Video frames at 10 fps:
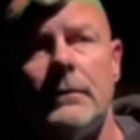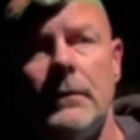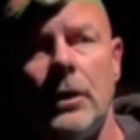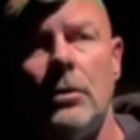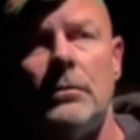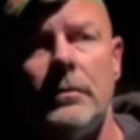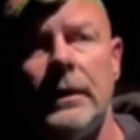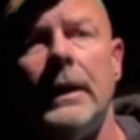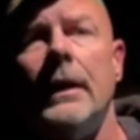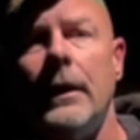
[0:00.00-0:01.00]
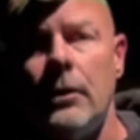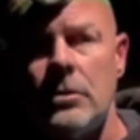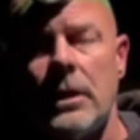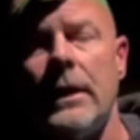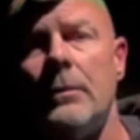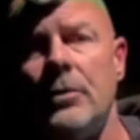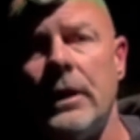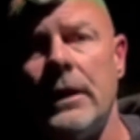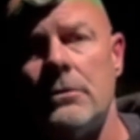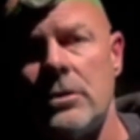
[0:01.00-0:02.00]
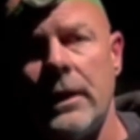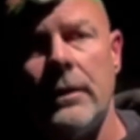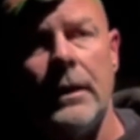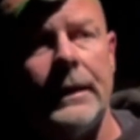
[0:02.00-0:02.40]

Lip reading: you know, get an air dryer, put an air dryer